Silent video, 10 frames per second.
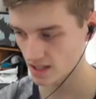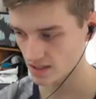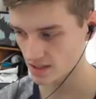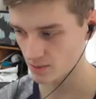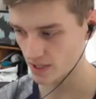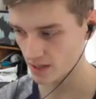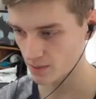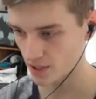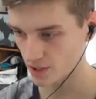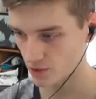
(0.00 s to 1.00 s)
I'll see what I can
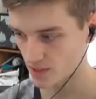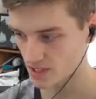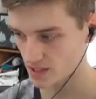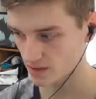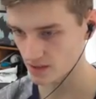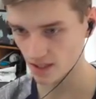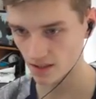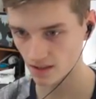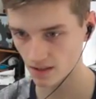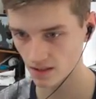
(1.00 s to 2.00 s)
bloody do myself then.